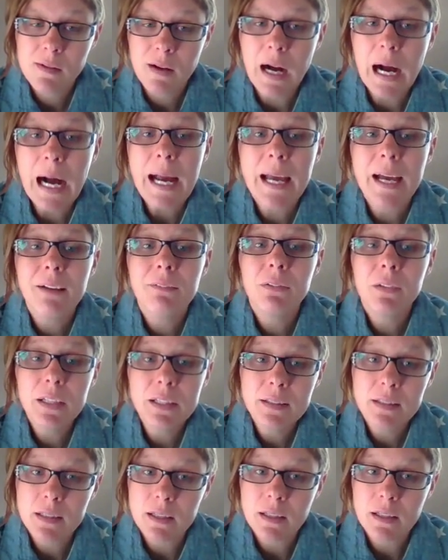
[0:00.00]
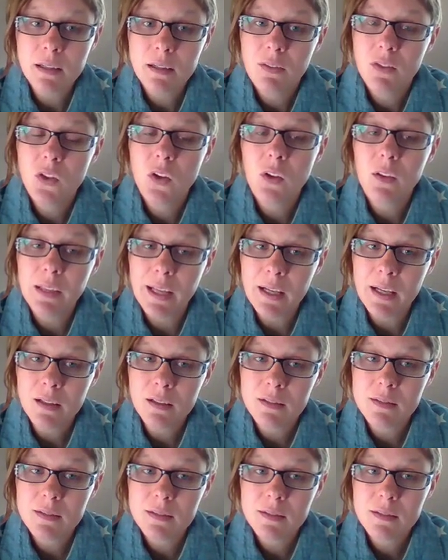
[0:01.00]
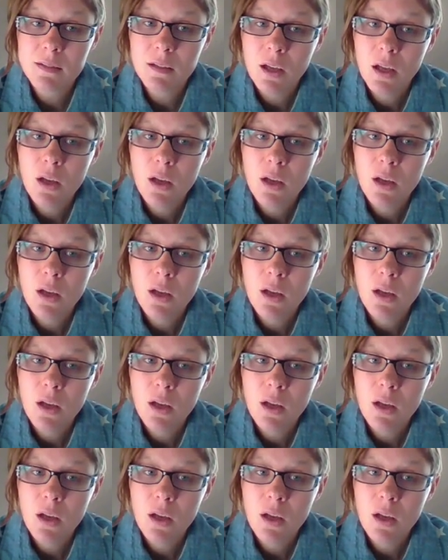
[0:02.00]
I have listed the links